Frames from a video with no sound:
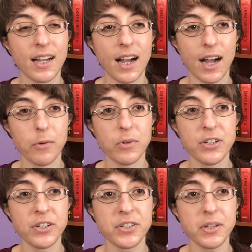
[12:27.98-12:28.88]
I
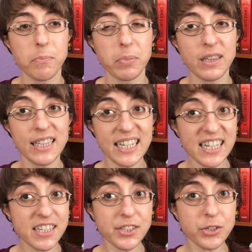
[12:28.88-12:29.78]
was
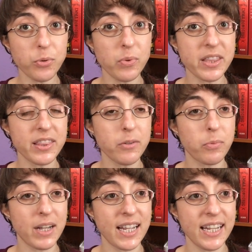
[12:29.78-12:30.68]
pleased with the
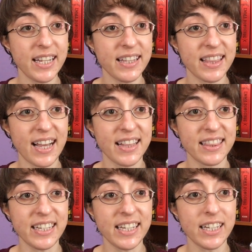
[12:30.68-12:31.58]
way that
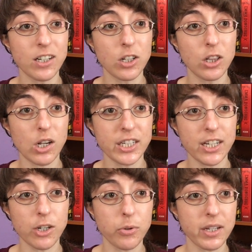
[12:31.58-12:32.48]
the
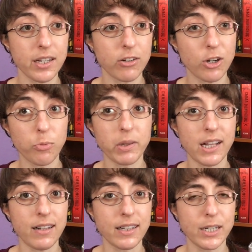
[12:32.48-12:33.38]
Claudio Hero
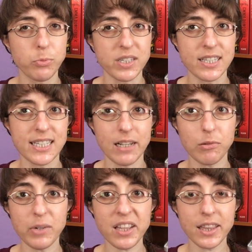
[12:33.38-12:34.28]
plotline was dealt
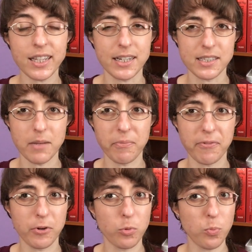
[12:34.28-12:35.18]
with, except
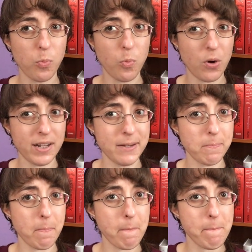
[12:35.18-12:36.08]
for
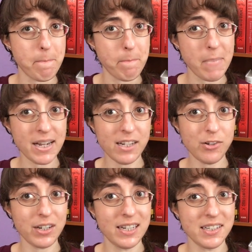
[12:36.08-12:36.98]
one
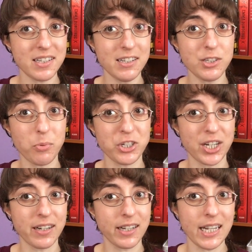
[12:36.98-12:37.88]
minor instance, which
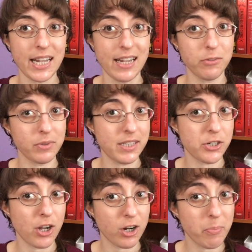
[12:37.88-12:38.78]
I can't really
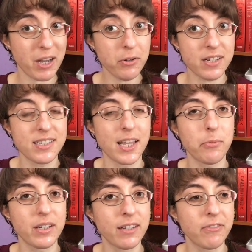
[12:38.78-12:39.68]
talk about because that
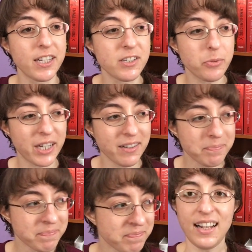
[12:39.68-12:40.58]
would give things away
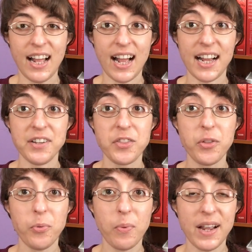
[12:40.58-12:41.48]
and
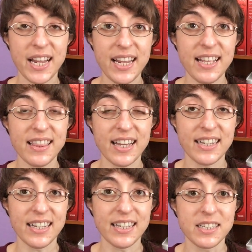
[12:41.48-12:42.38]
the way that
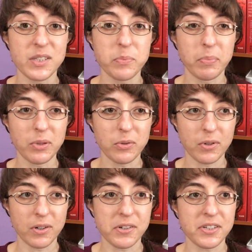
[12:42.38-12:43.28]
it
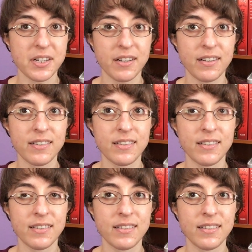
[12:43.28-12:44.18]
explored
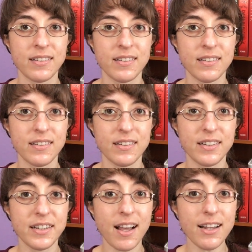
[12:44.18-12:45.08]

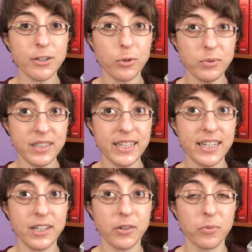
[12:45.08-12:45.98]
not
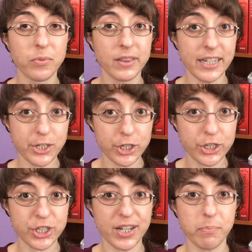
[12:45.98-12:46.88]
only
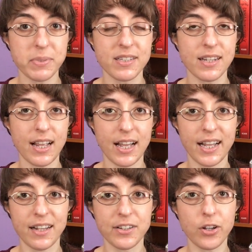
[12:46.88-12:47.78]
relationships
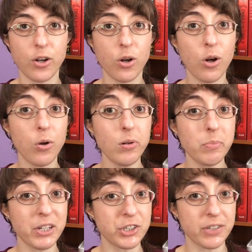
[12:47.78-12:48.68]
and a whole
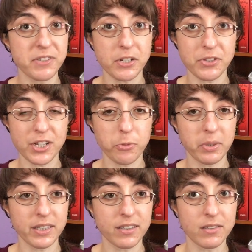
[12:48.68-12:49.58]
bunch of
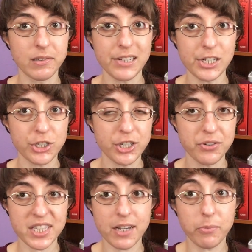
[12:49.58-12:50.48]
socio-political
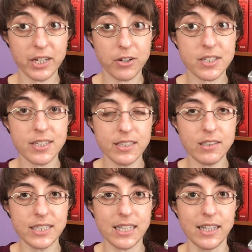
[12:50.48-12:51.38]
issues that we are
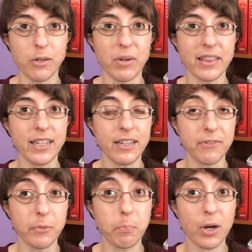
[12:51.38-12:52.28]
still dealing with
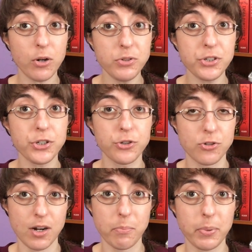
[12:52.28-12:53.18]
even
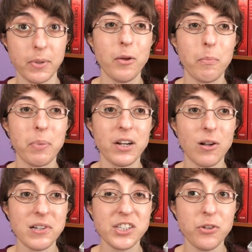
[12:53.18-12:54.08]
post-Trump, but
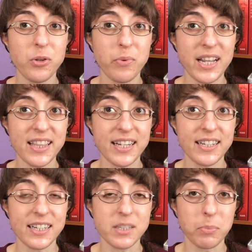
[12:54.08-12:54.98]
also the way that it
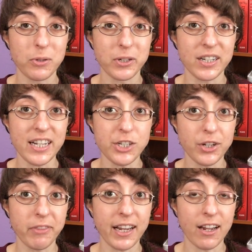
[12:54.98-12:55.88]
explored each
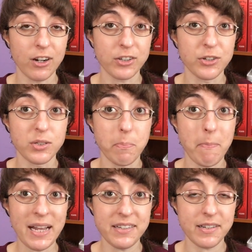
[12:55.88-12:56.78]
of the characters'
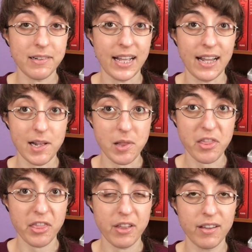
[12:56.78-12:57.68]
mental
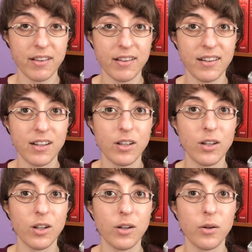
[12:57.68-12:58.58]
health
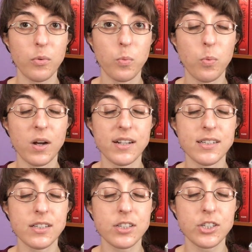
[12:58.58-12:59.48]

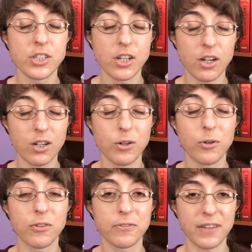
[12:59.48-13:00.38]
was
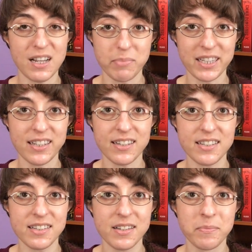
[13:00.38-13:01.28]
so
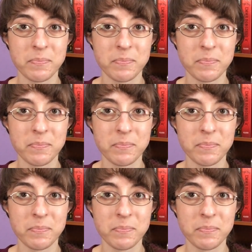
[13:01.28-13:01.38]
fabulous.